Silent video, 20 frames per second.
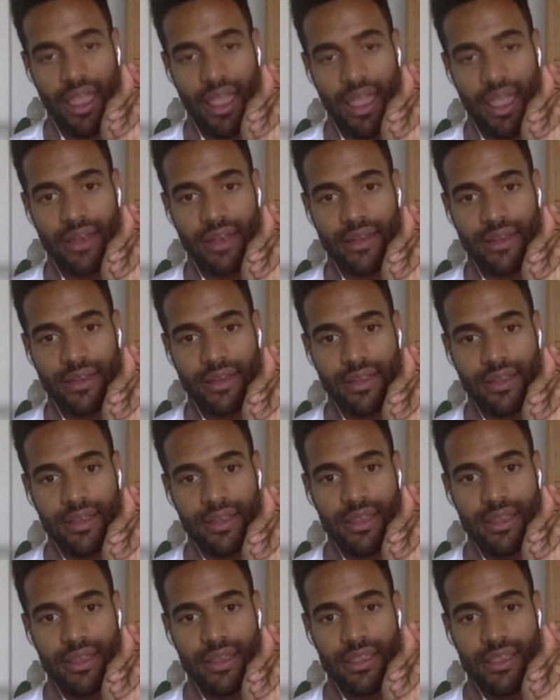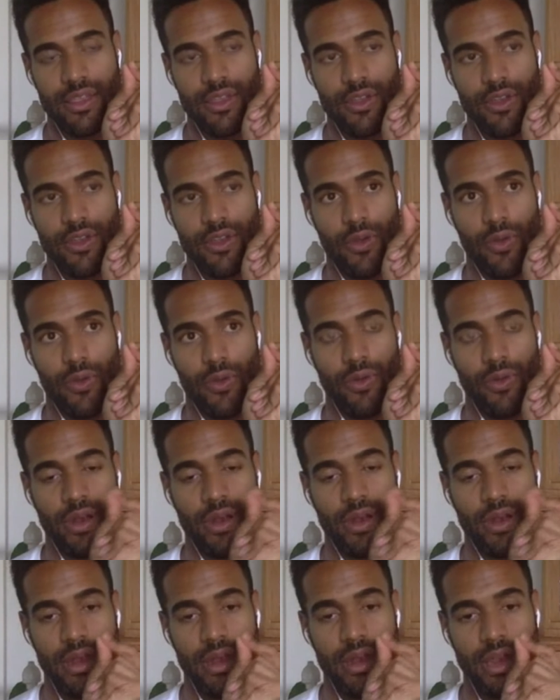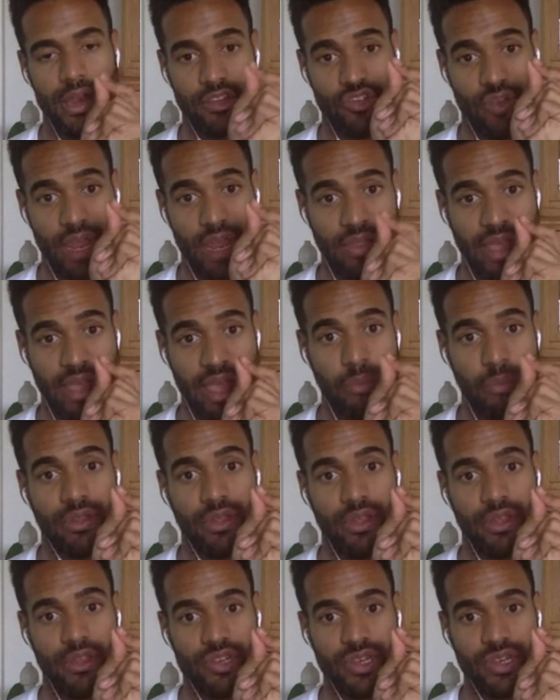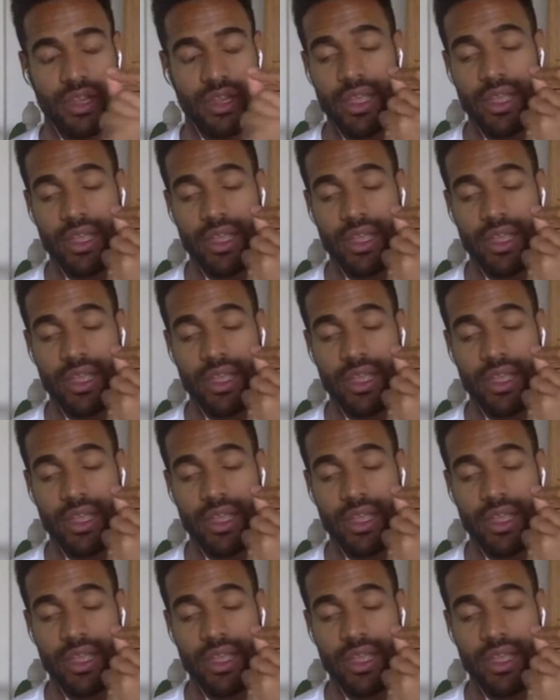And you need to train that precision.